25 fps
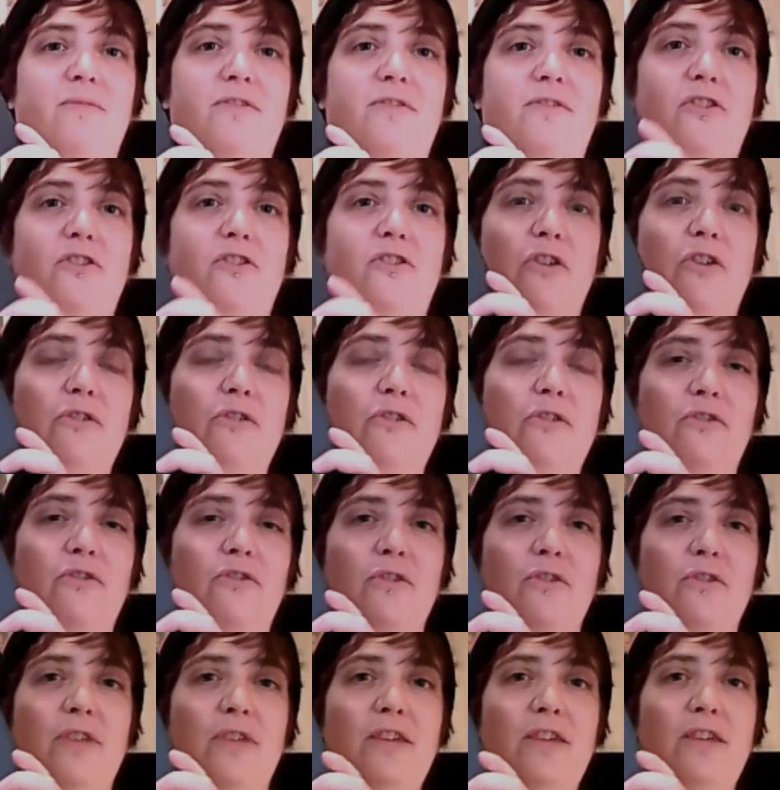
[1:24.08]
show you
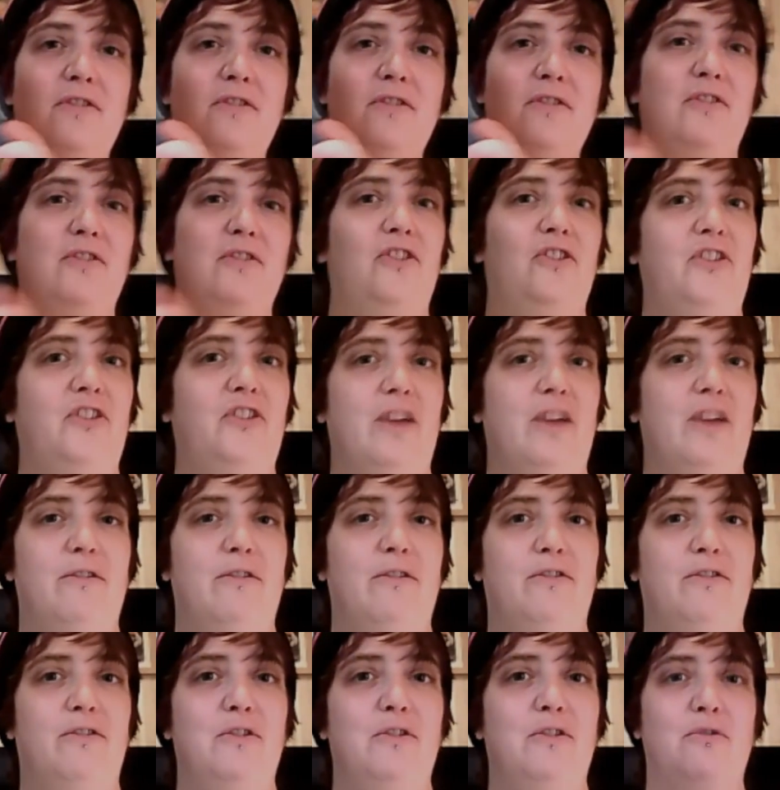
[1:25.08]
through this, just share a
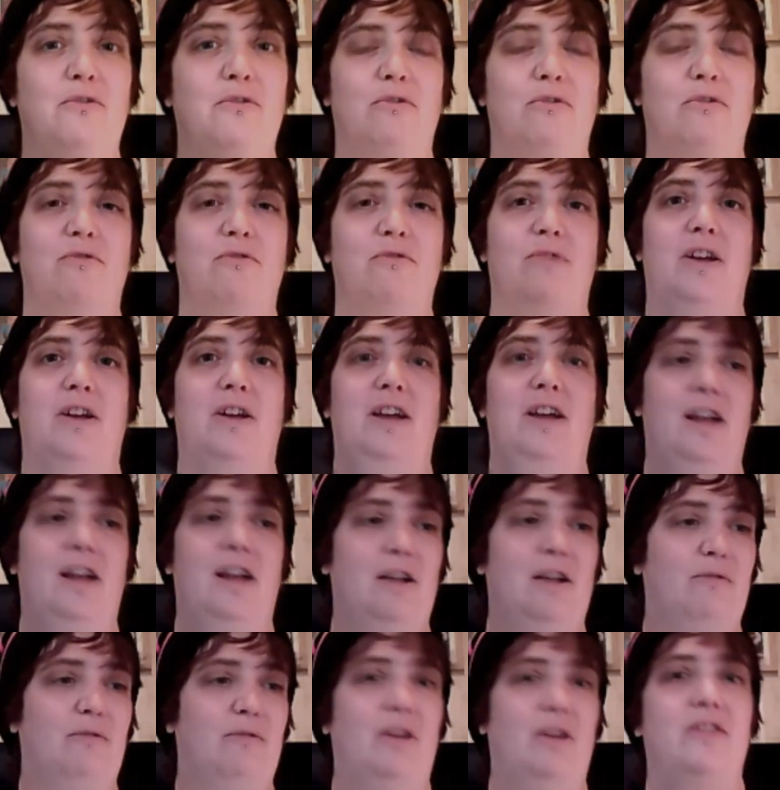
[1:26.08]
few sort of
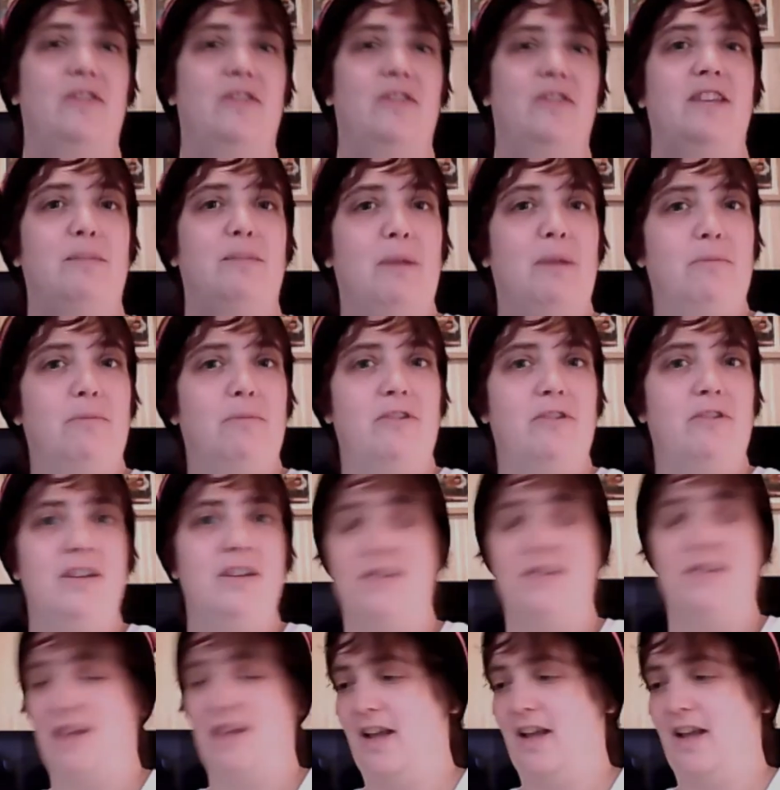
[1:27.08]
wrestling
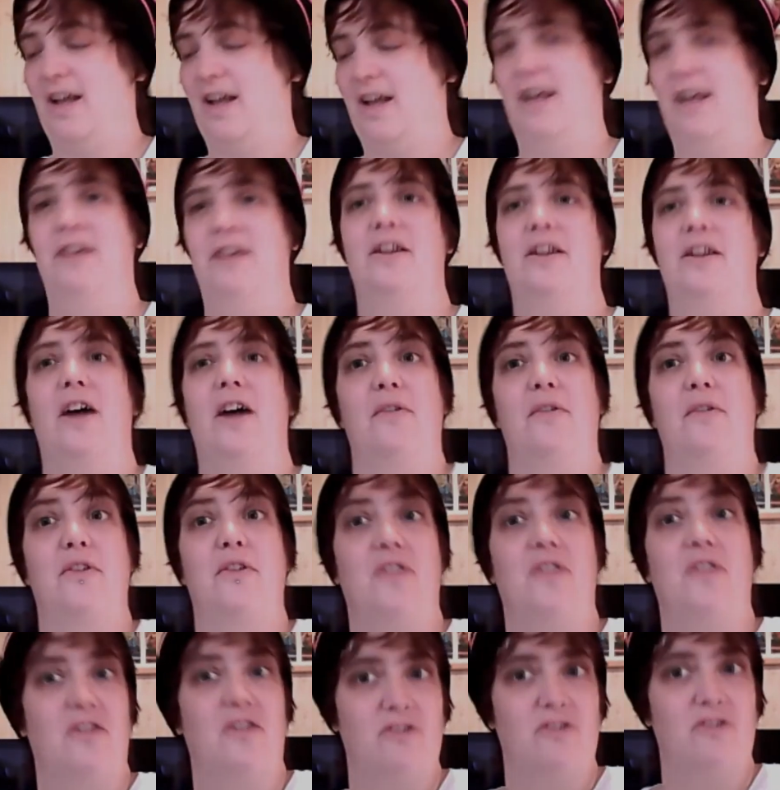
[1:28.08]
memories and other
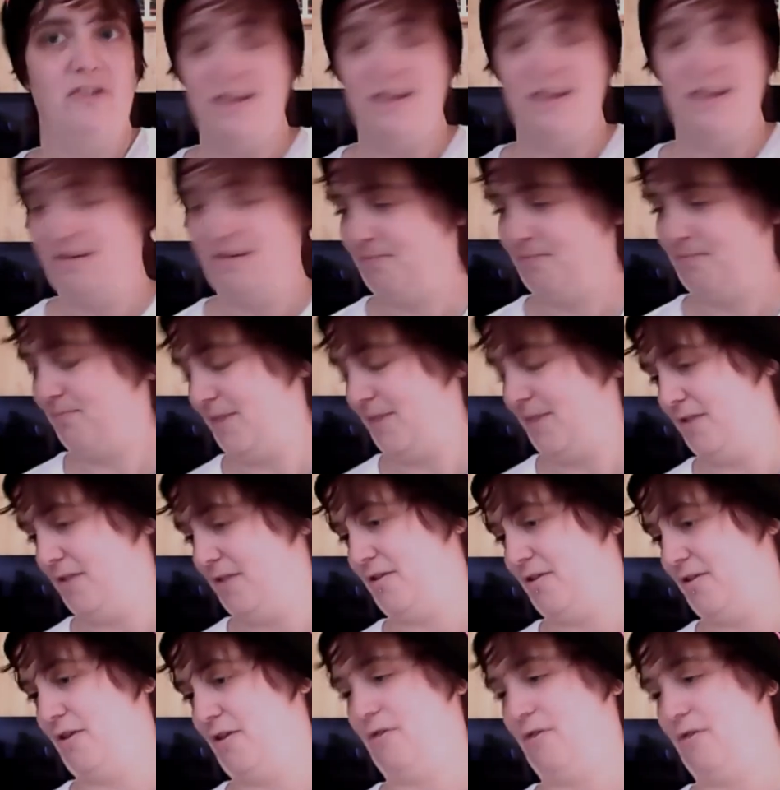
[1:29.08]
such like.
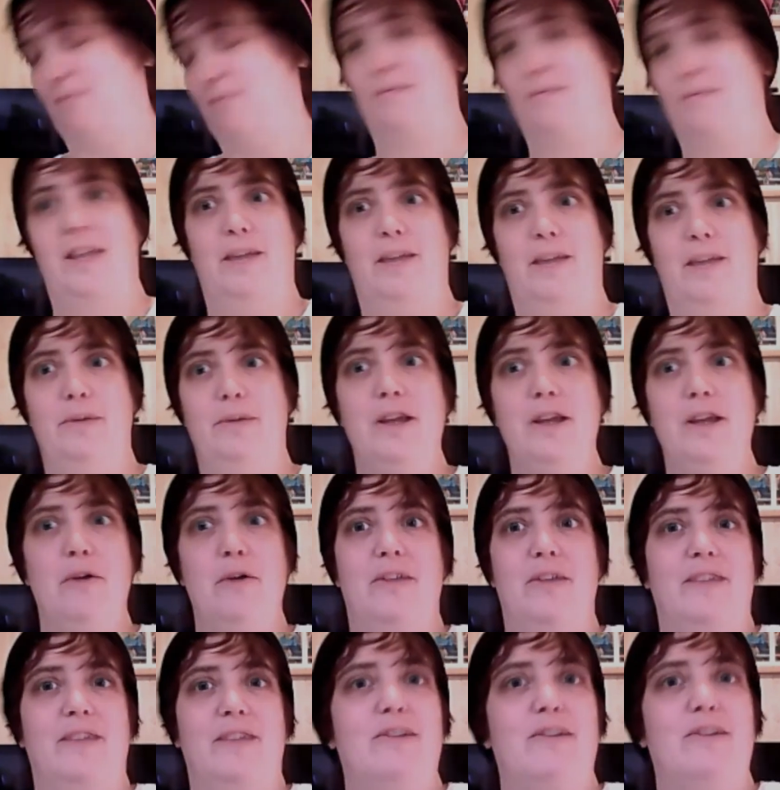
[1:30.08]
So here we go,
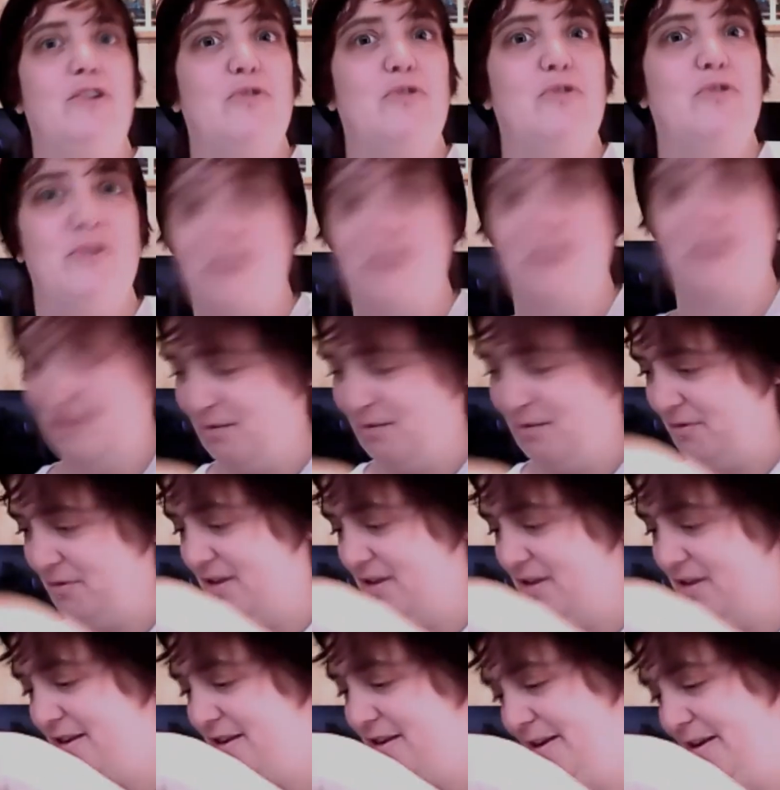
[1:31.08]
let's have a little look to see what's
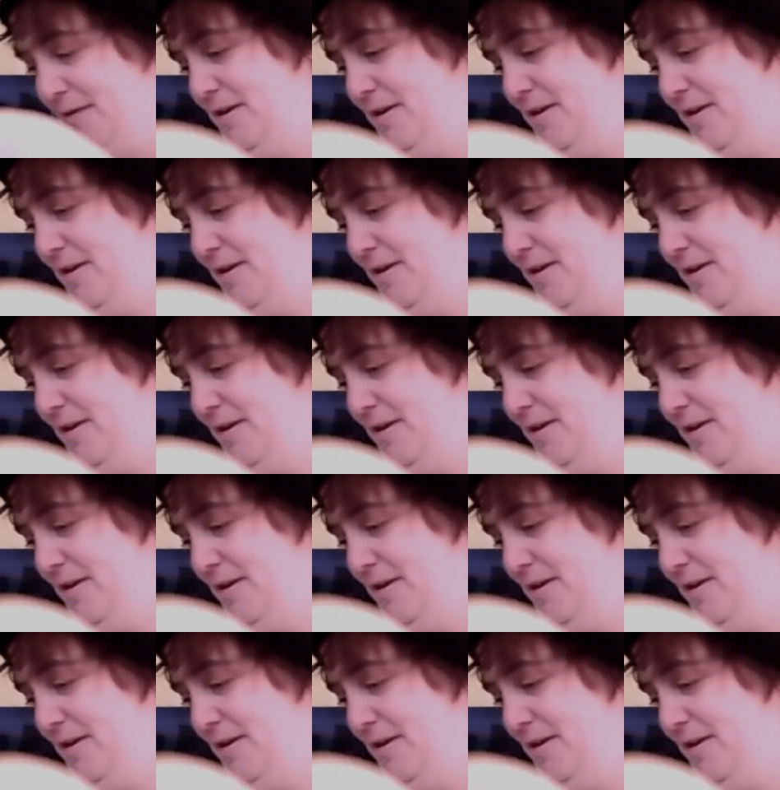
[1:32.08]
in there.